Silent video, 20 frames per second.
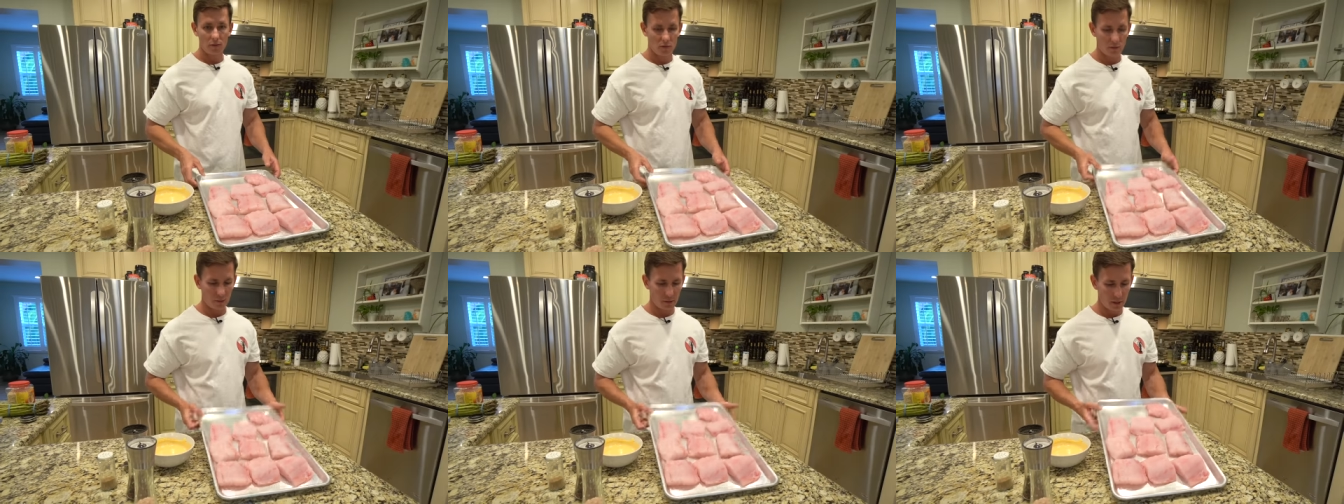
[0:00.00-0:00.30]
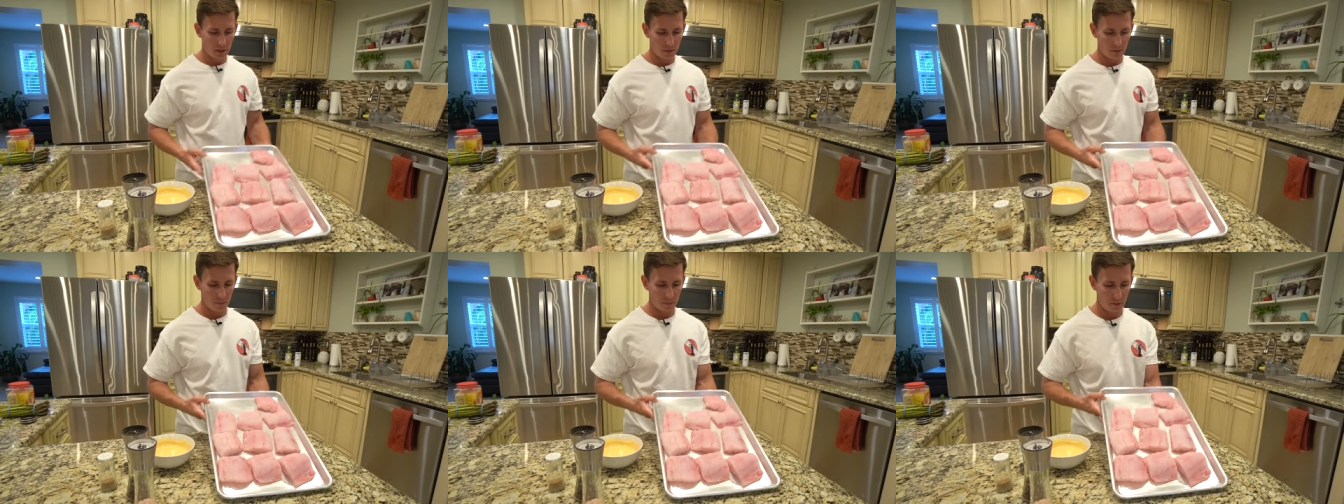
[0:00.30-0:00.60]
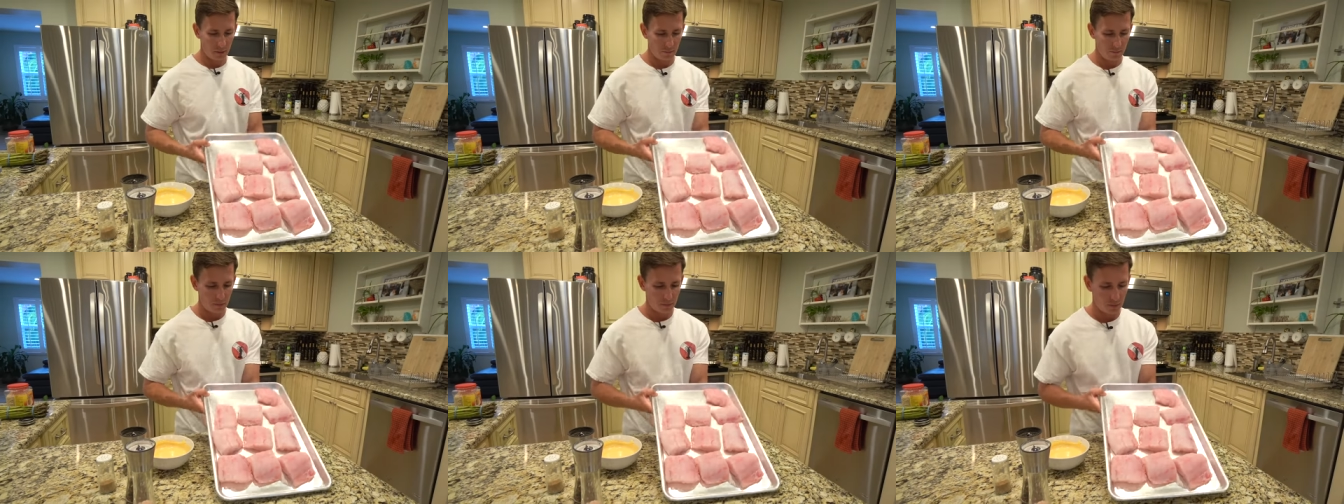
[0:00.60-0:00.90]
So we got our
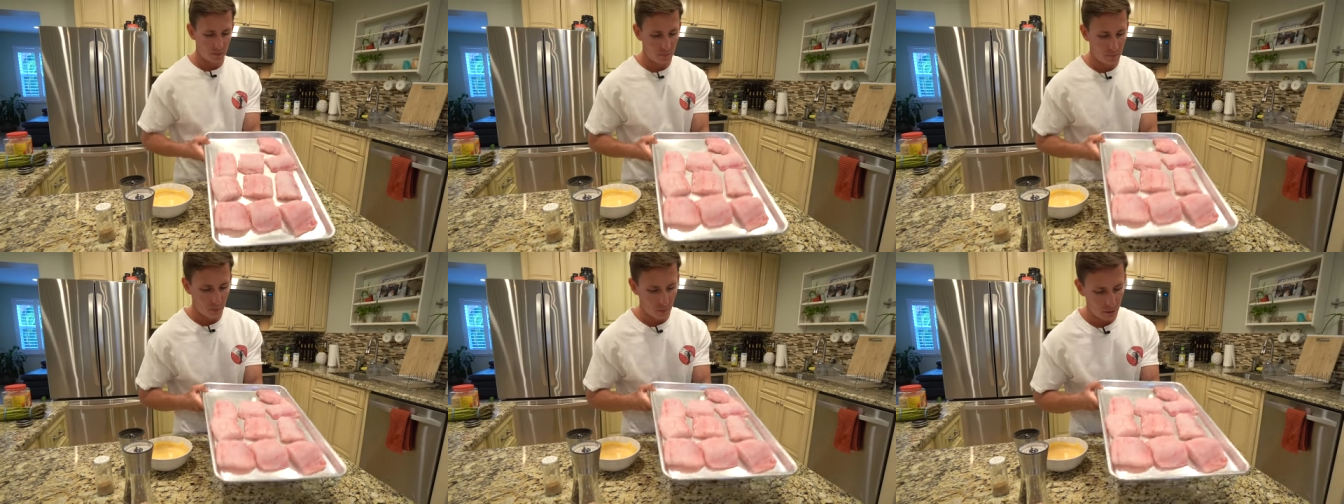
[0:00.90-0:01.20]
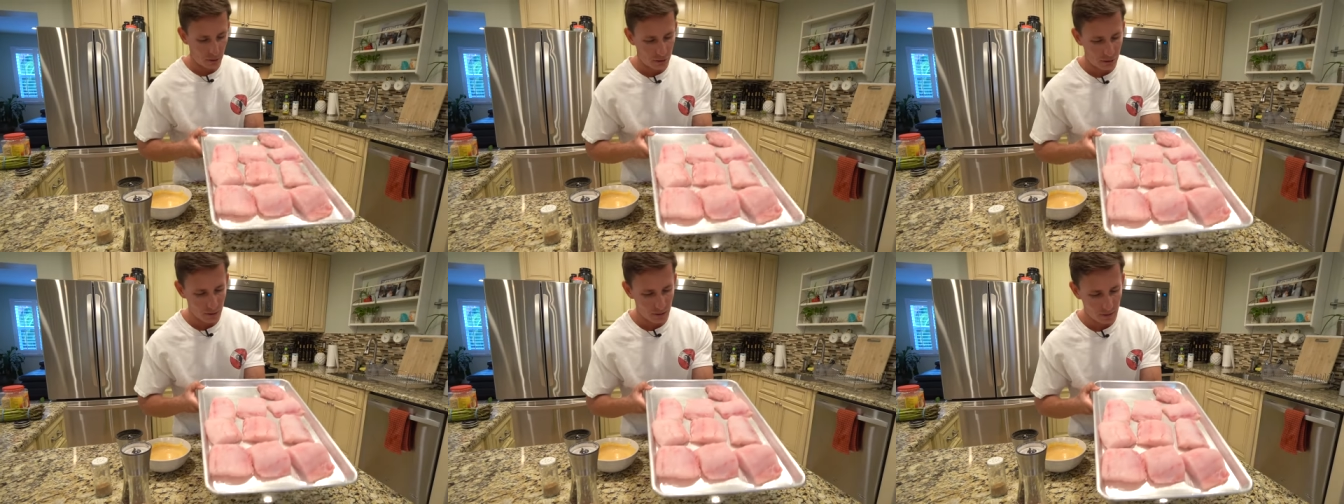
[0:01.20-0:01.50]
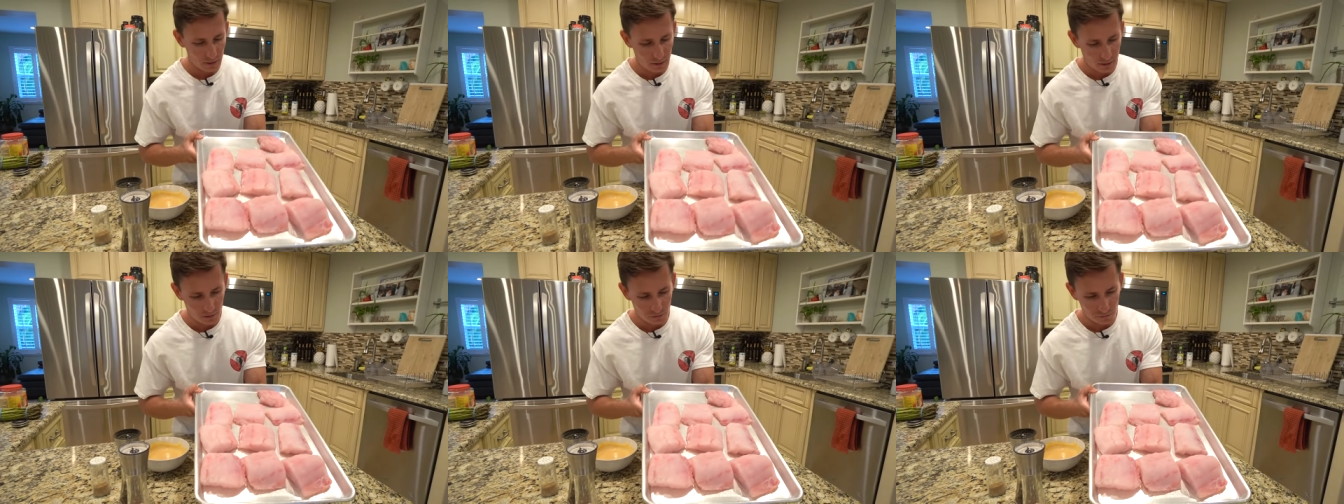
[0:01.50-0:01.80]
perfectly
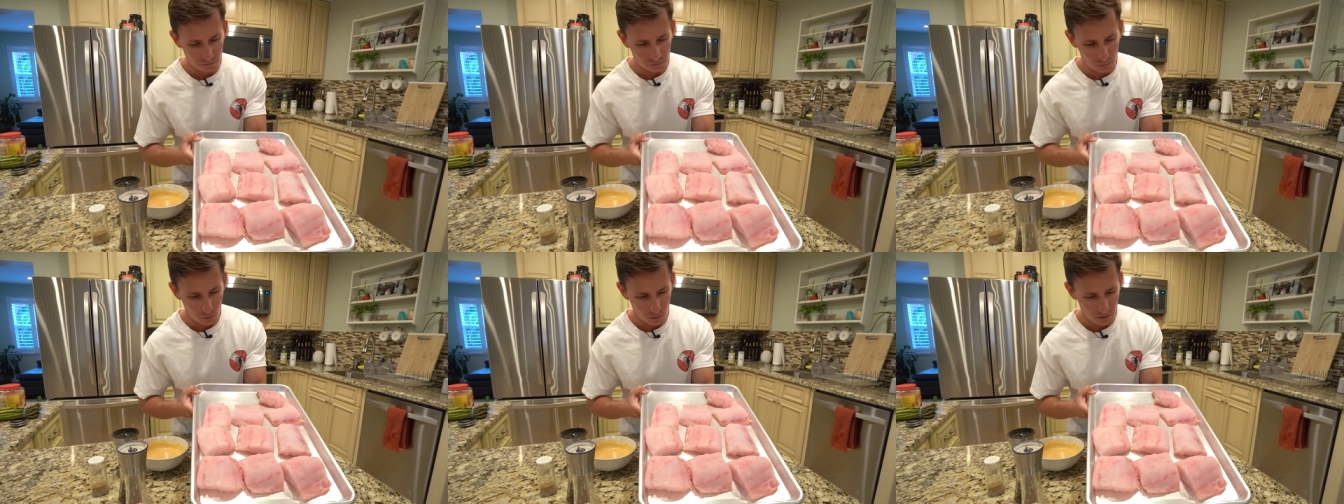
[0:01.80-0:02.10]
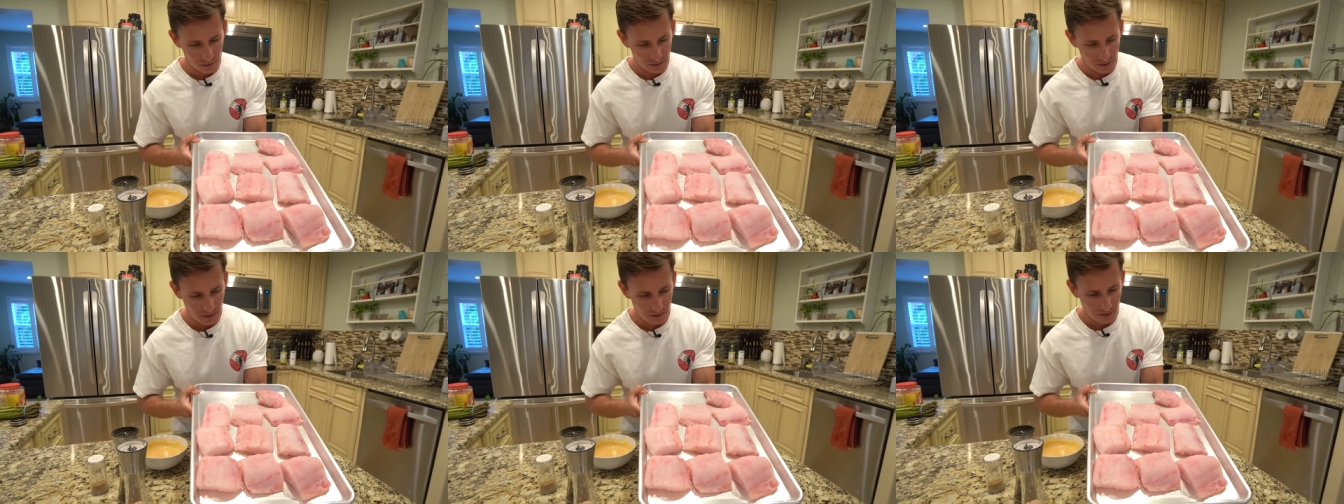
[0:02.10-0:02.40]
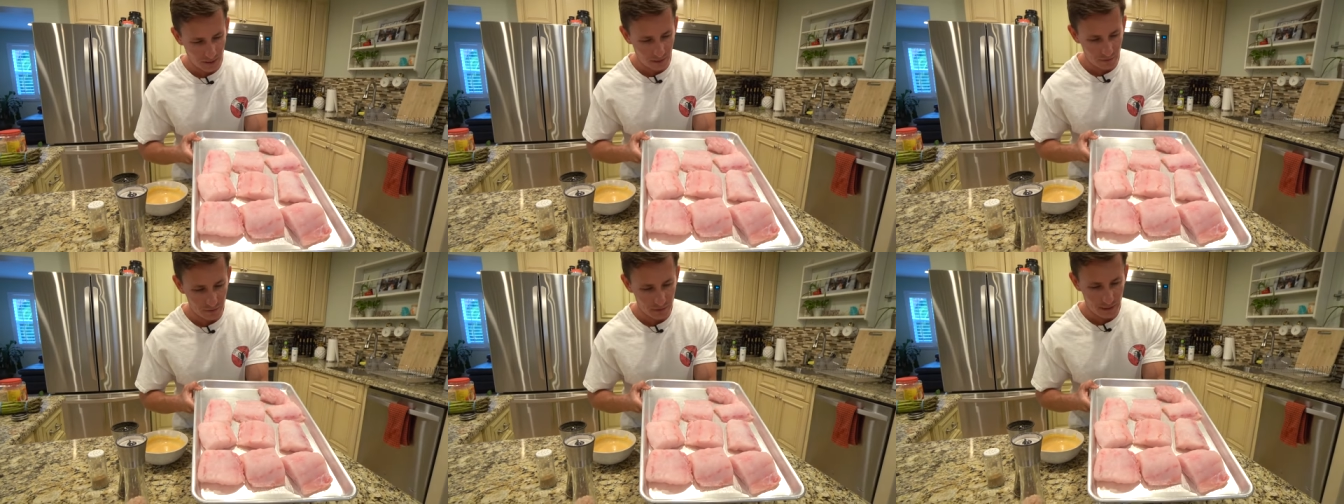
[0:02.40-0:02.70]
portioned four to
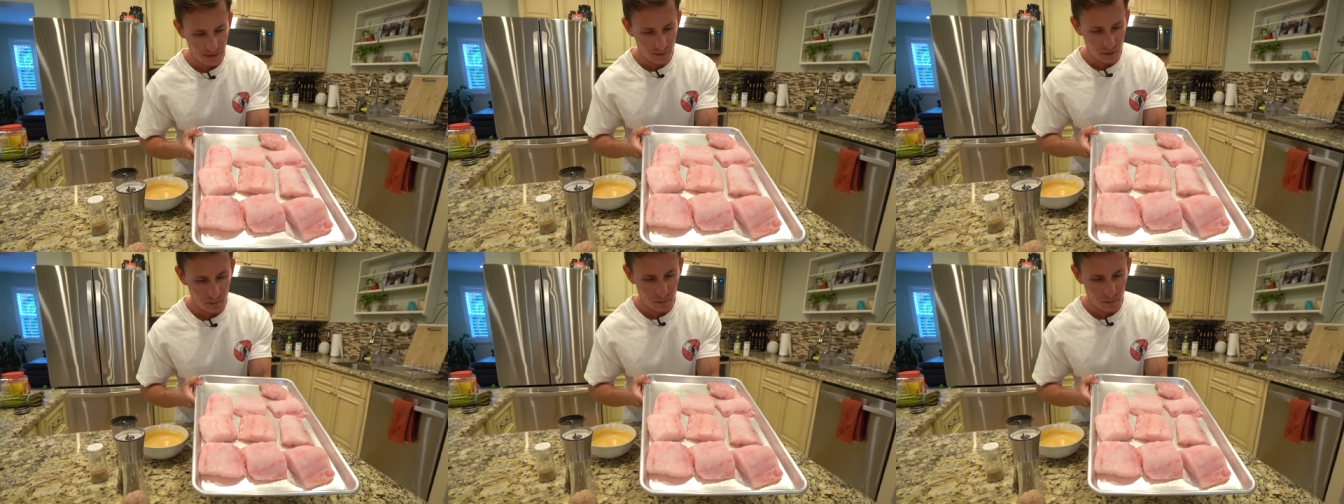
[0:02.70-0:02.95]
seven ounce